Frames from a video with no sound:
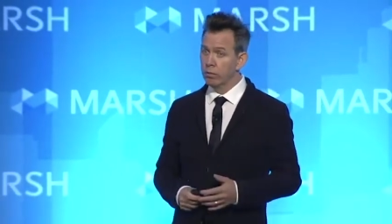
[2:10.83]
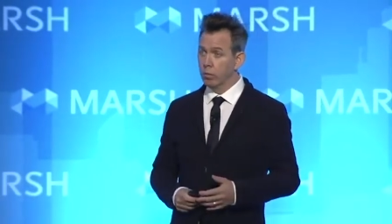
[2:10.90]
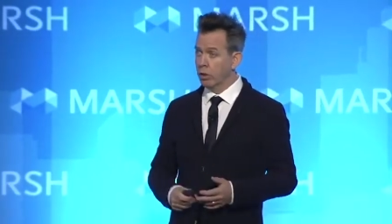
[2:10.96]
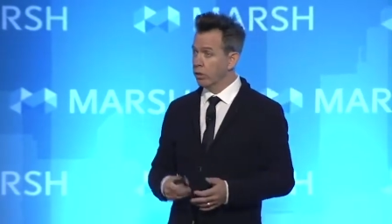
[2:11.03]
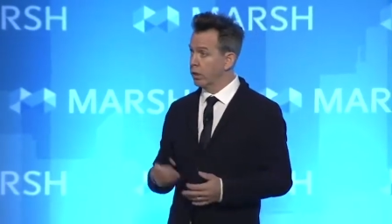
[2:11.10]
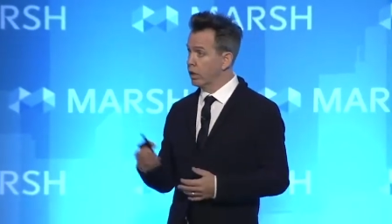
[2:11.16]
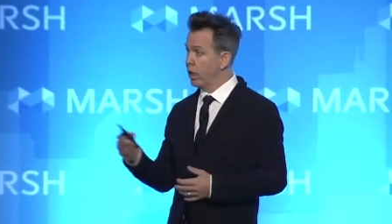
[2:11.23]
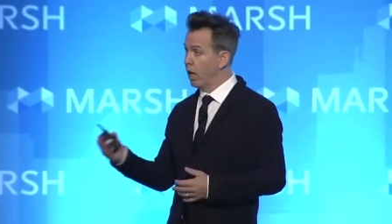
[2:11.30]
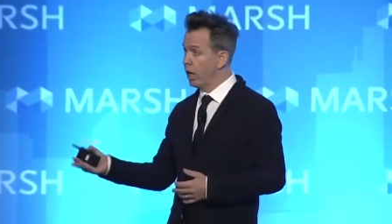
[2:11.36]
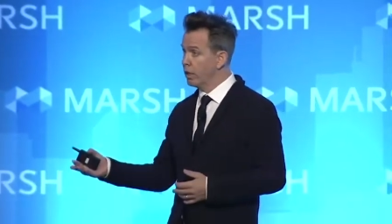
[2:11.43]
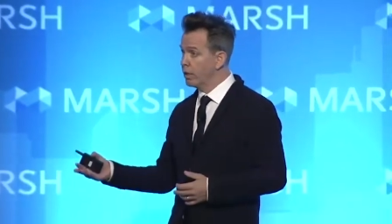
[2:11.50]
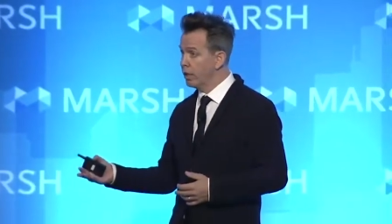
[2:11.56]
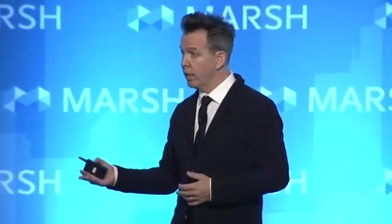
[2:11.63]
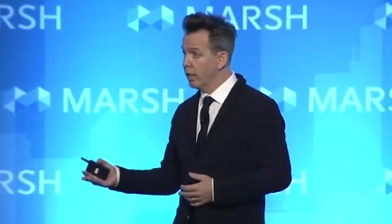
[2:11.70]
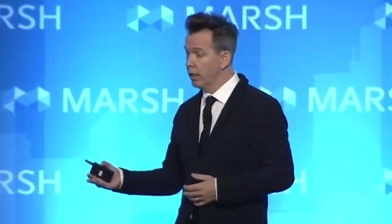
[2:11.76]
What's the
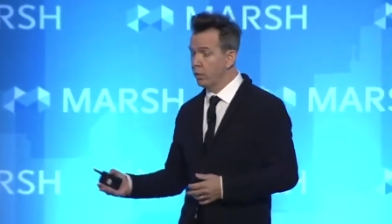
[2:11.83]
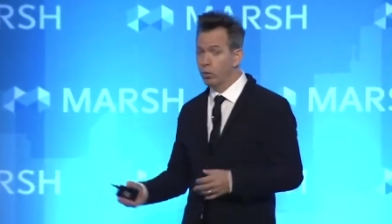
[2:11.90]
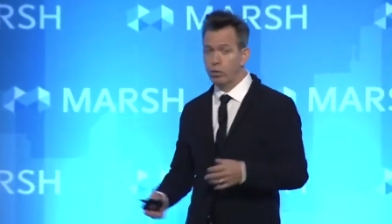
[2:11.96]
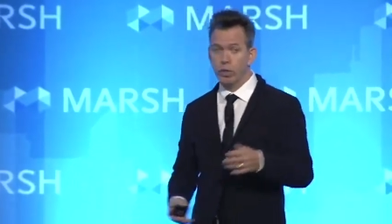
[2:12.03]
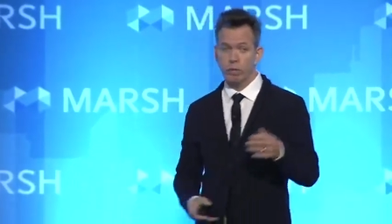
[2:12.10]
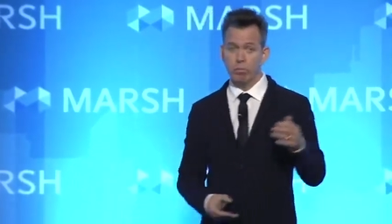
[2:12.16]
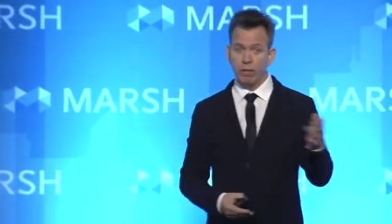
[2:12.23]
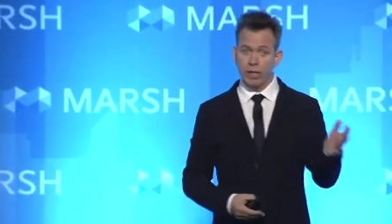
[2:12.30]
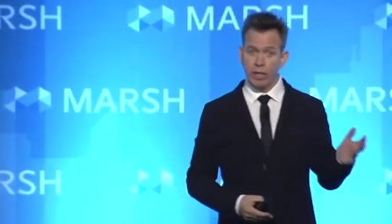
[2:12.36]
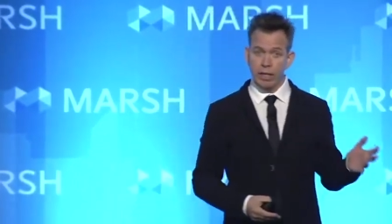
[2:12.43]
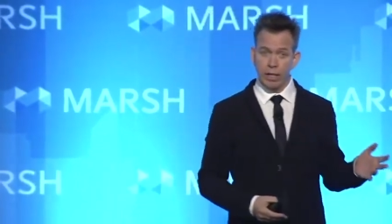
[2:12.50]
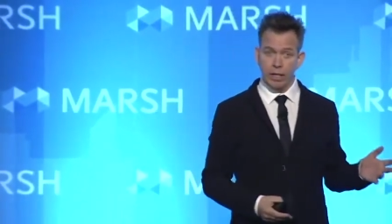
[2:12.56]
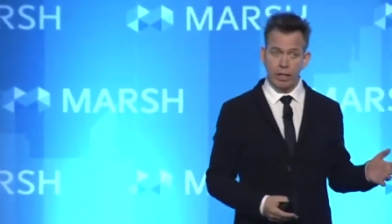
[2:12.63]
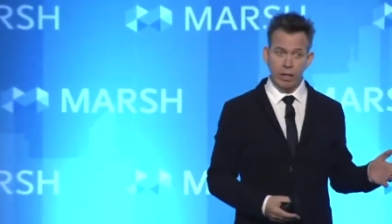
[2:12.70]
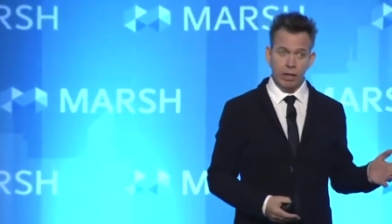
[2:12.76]
content? Who's going to be
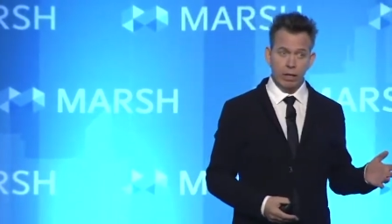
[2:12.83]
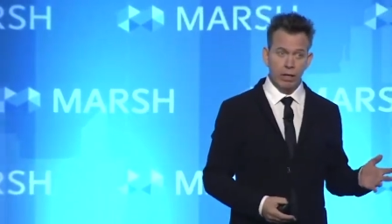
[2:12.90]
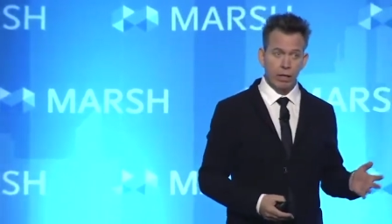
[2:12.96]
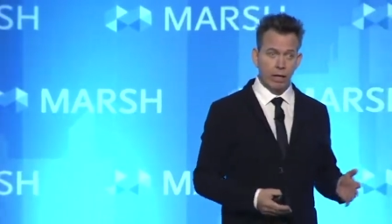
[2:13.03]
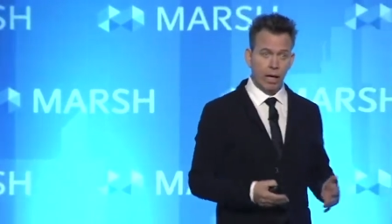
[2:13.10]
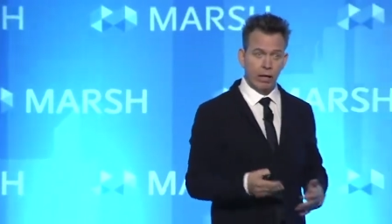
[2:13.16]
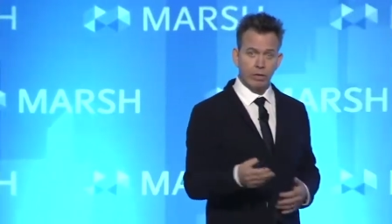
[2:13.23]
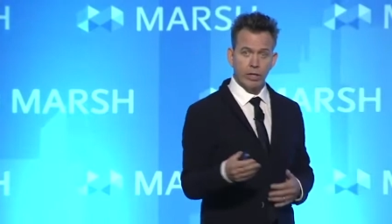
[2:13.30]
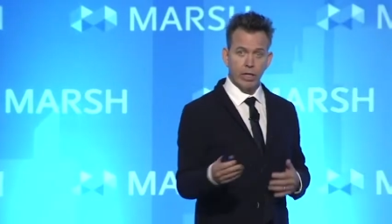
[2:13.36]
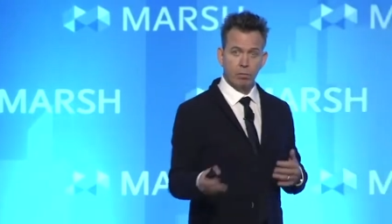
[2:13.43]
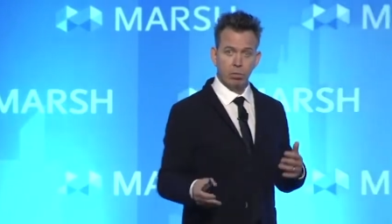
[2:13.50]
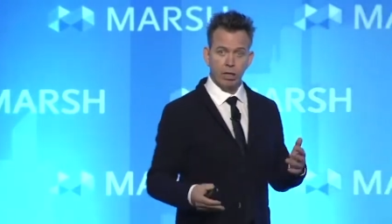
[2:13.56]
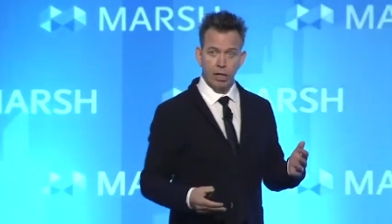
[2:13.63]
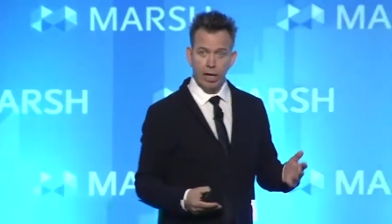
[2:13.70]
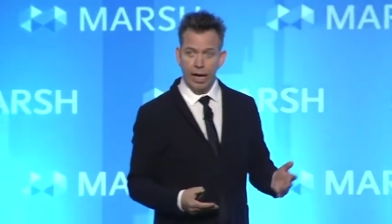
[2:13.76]
here? How's it going to
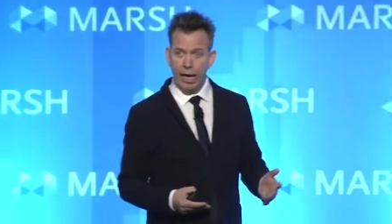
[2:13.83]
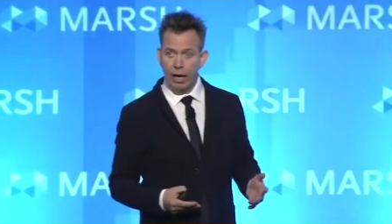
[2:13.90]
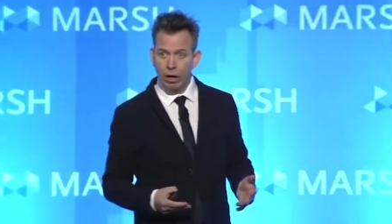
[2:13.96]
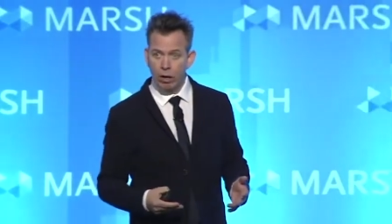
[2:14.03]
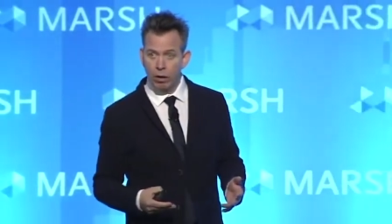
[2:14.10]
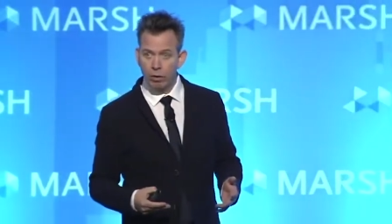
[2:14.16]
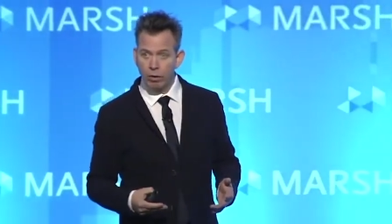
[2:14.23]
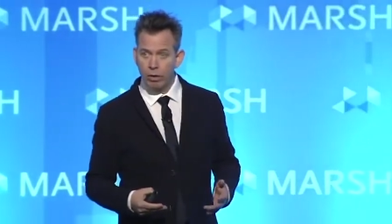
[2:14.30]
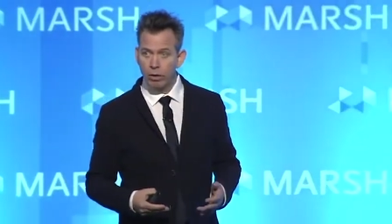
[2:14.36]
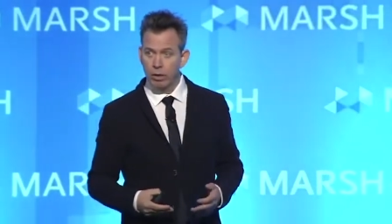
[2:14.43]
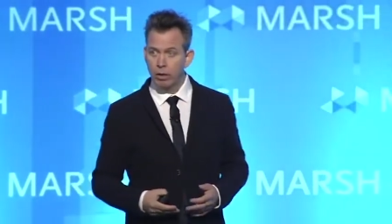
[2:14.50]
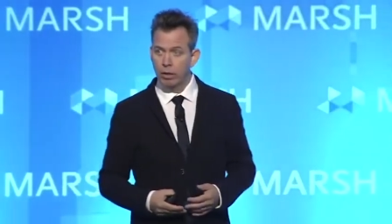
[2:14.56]
play out?